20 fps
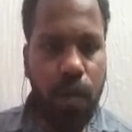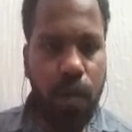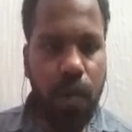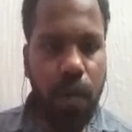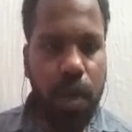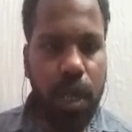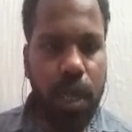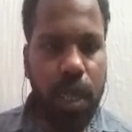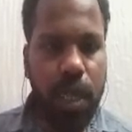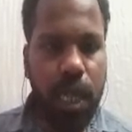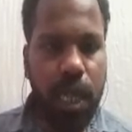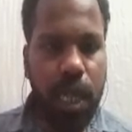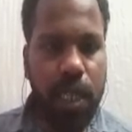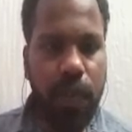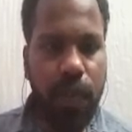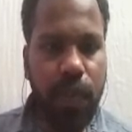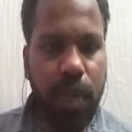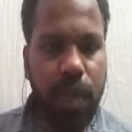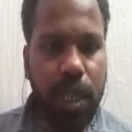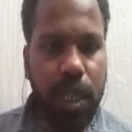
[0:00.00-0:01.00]
For the
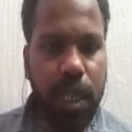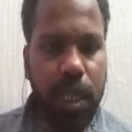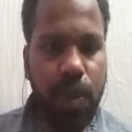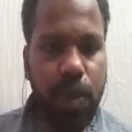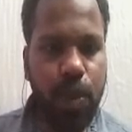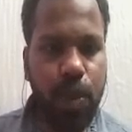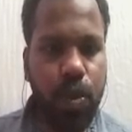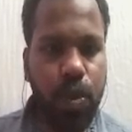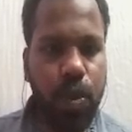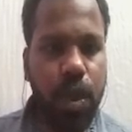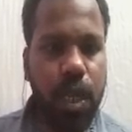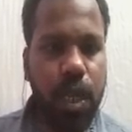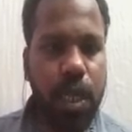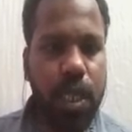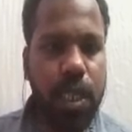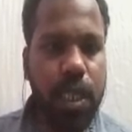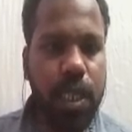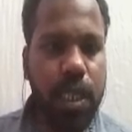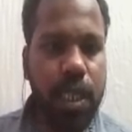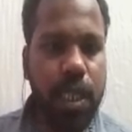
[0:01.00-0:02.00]
classification report only,
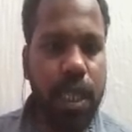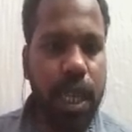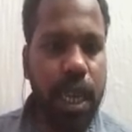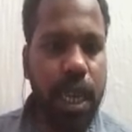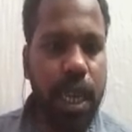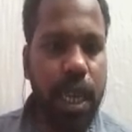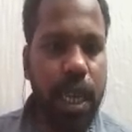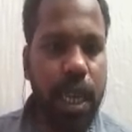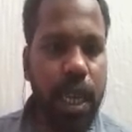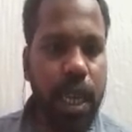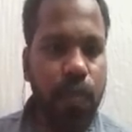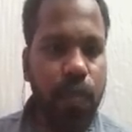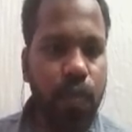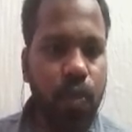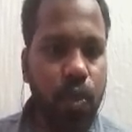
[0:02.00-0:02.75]
it's taking